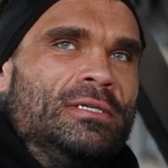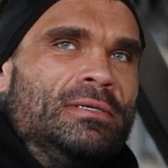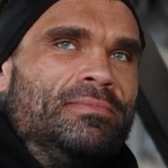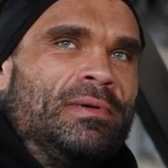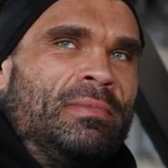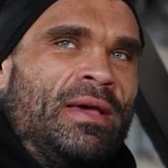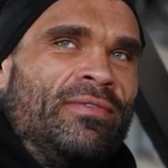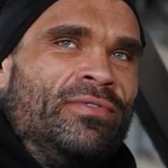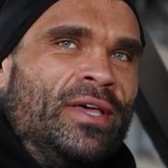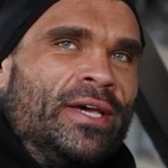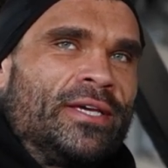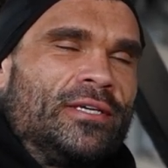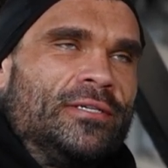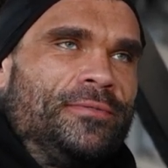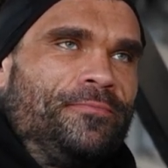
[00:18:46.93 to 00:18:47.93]
But I'm having like
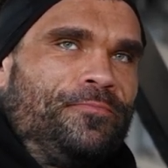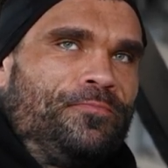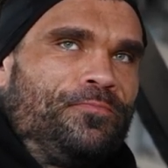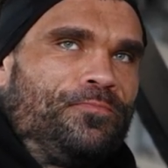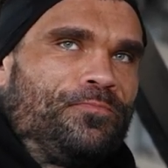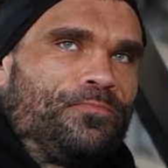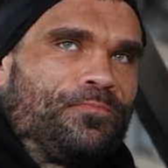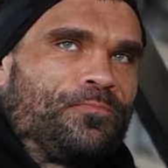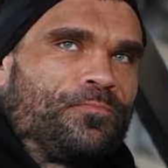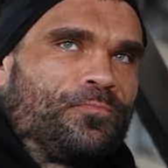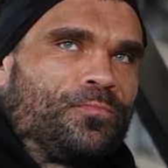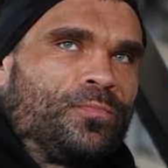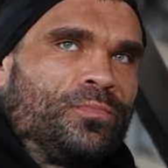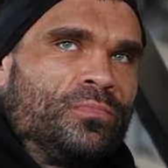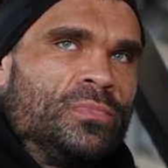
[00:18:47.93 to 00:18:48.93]

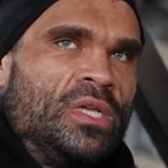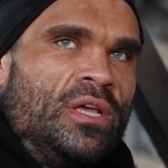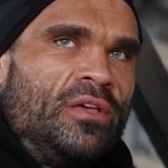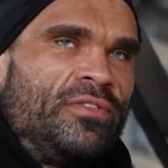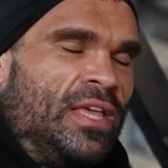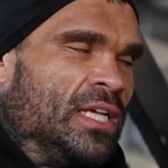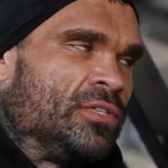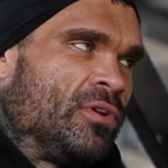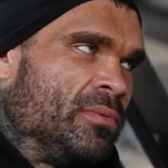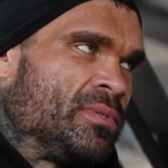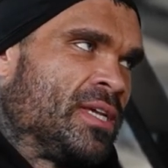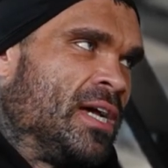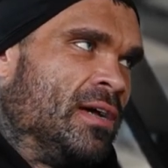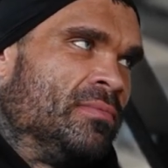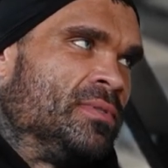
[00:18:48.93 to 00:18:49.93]
1,000 grams of
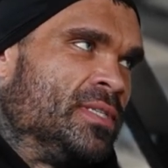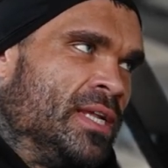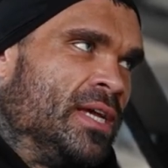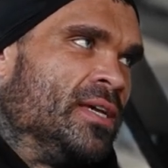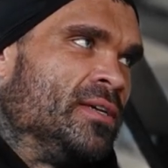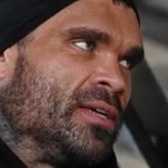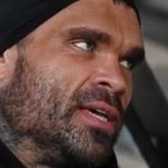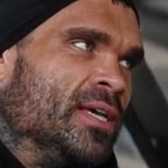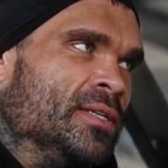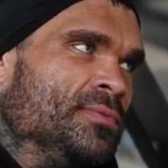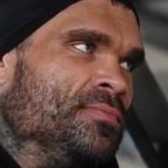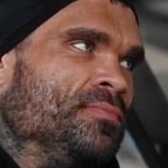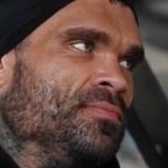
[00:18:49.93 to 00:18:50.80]
carbs a day again.